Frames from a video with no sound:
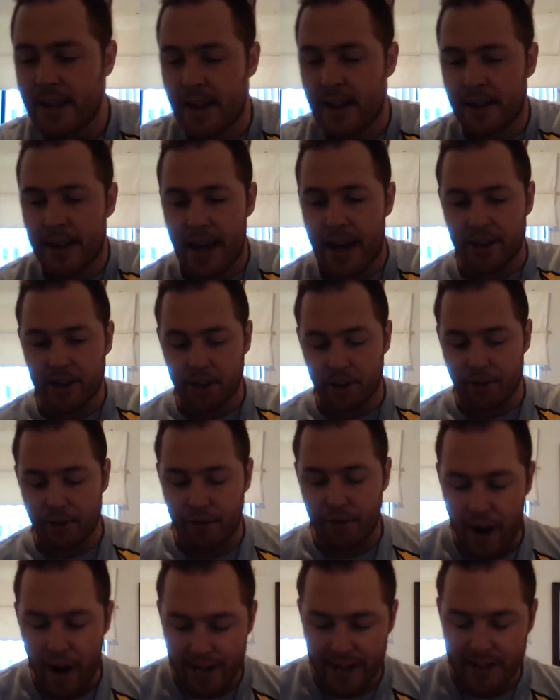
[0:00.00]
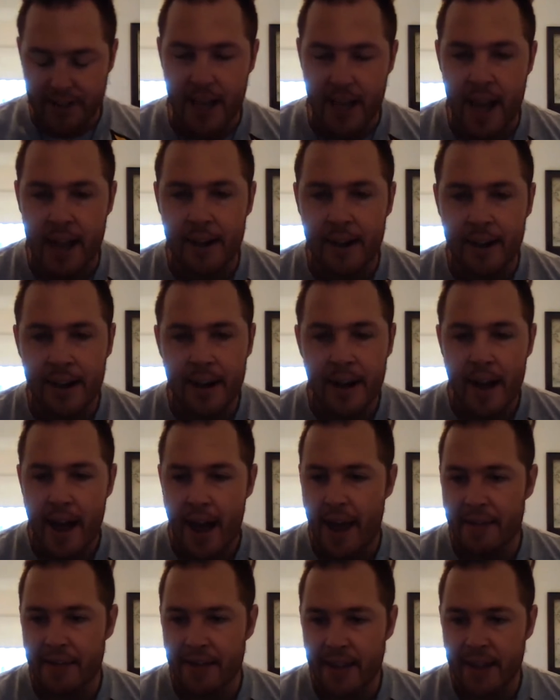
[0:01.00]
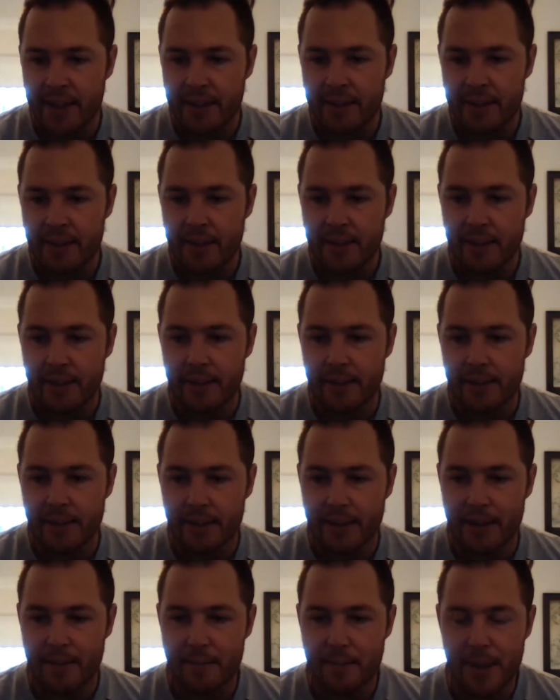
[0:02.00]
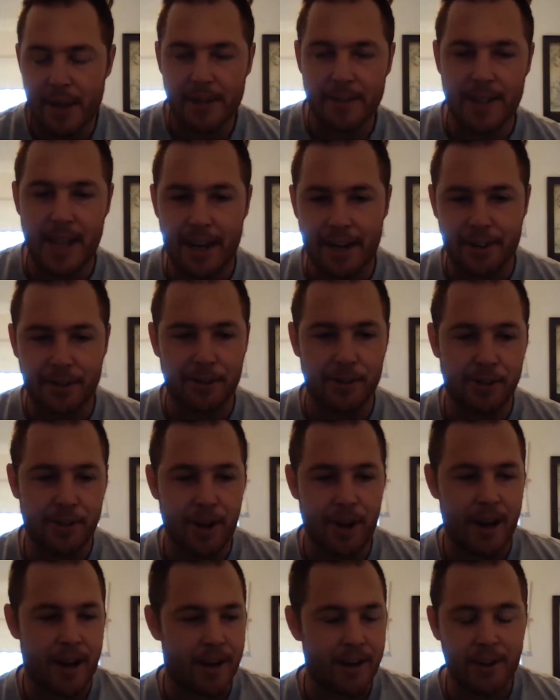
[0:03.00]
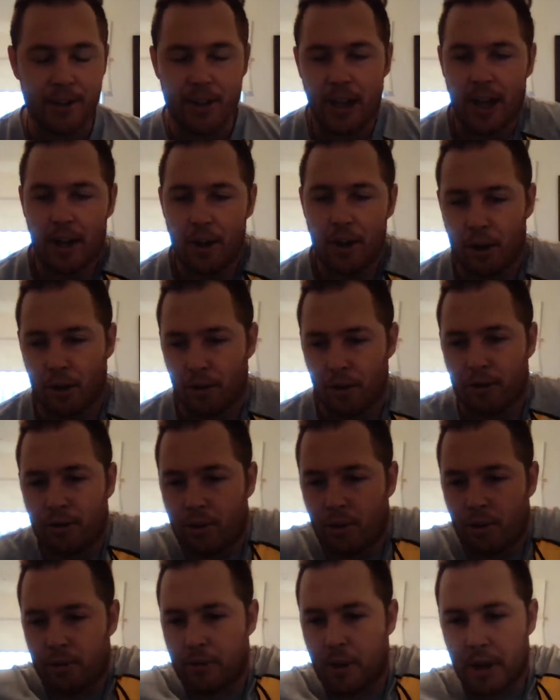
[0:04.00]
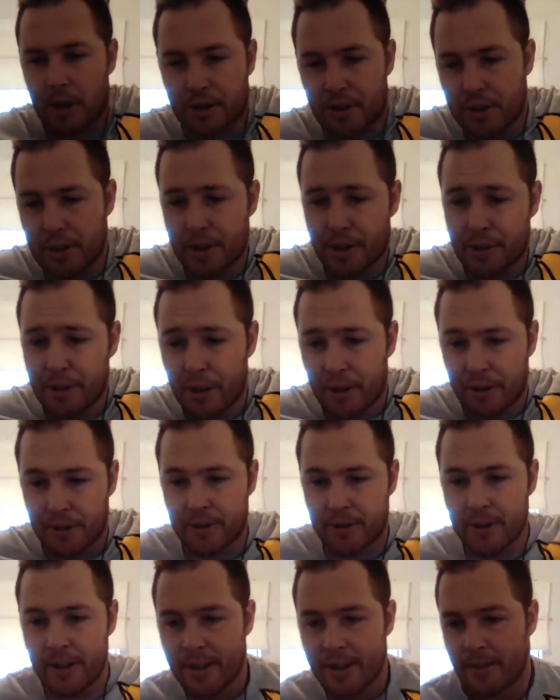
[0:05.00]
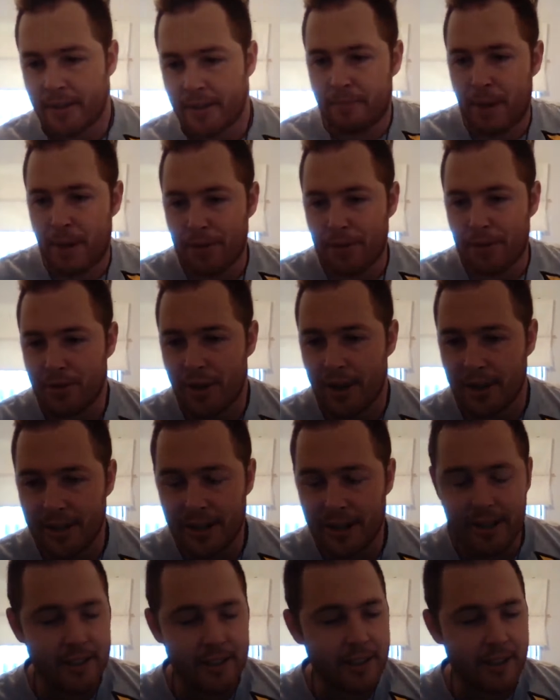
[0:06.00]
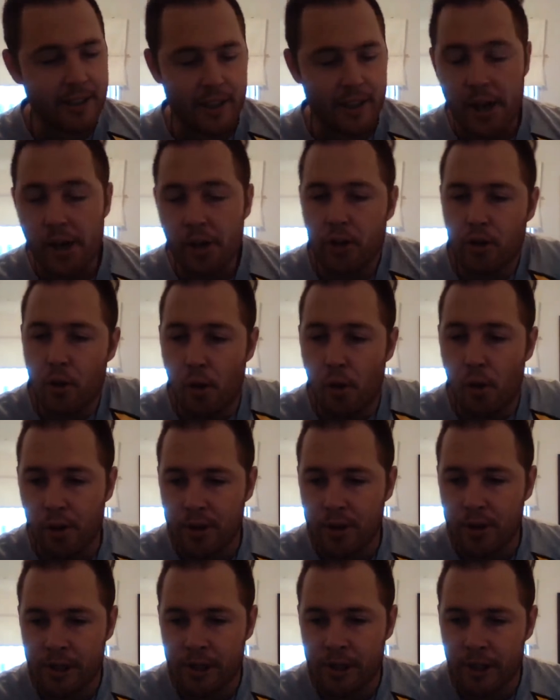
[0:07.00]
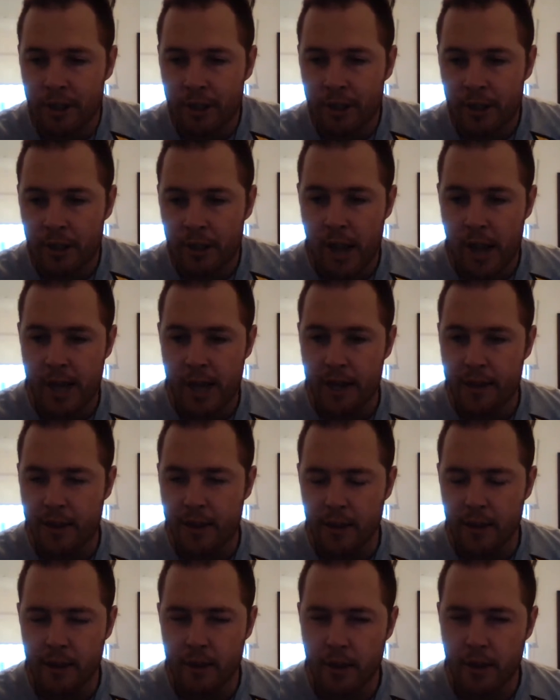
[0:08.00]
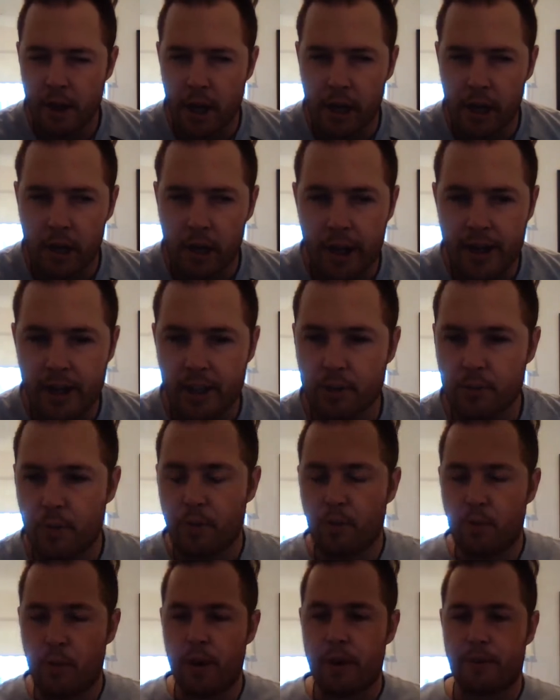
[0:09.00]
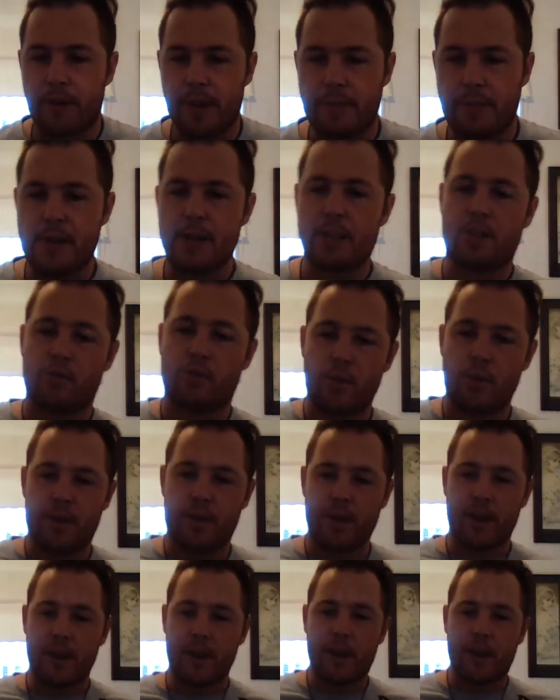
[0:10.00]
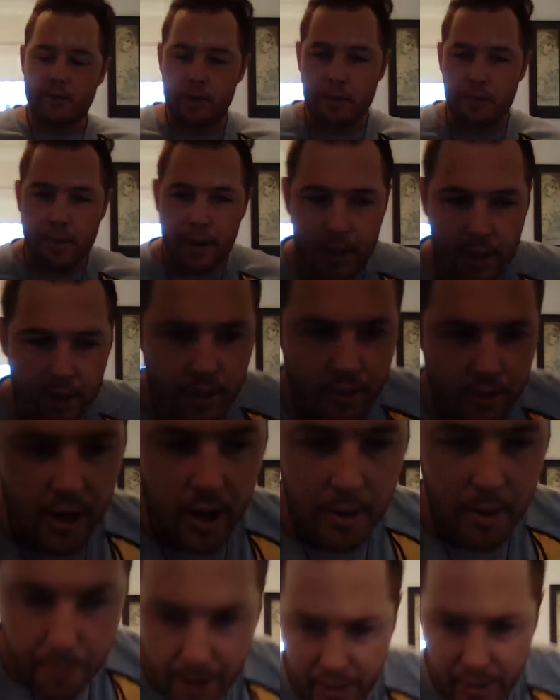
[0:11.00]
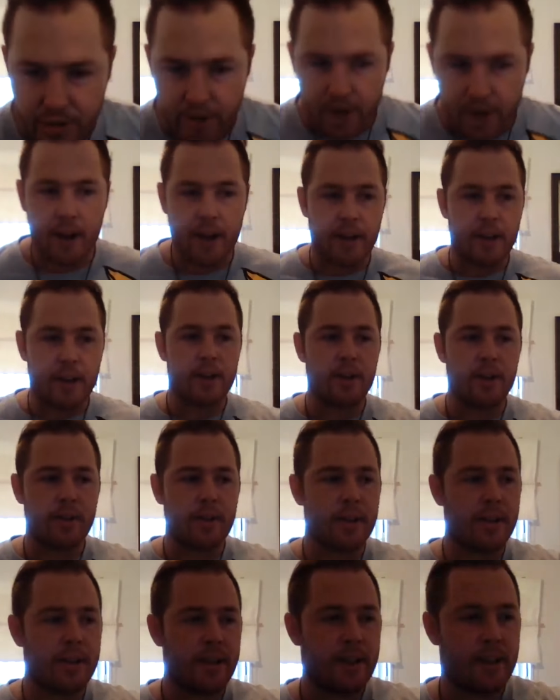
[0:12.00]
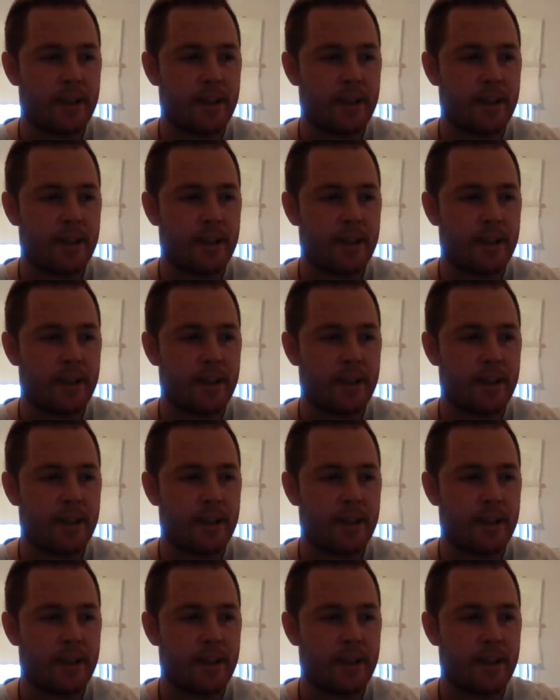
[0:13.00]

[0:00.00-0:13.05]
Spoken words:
And so finds that and then compares that to society and is like, look, it doesn't actually exist. The patriarchy doesn't exist, and ignores anything that aligns with what a feminist would think of when we describe patriarchy. You know, it